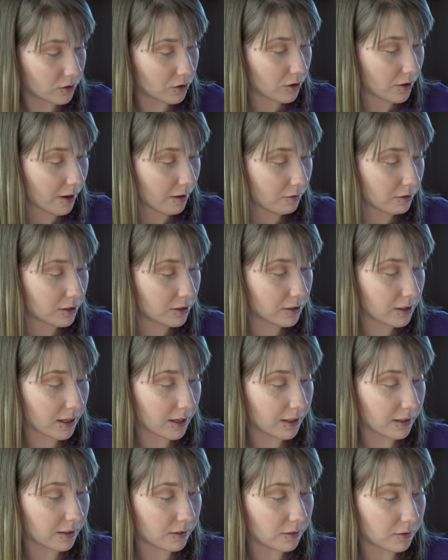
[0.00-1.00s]
So that was
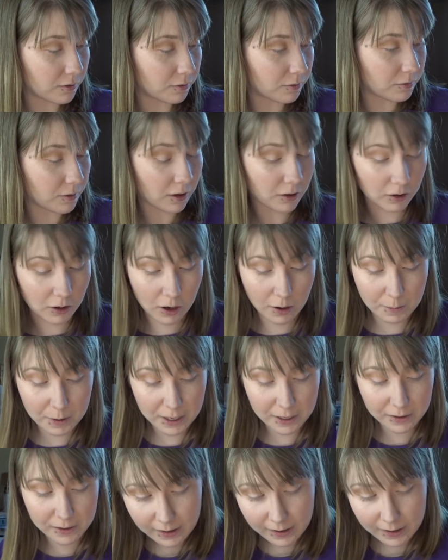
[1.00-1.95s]
kind of alarming.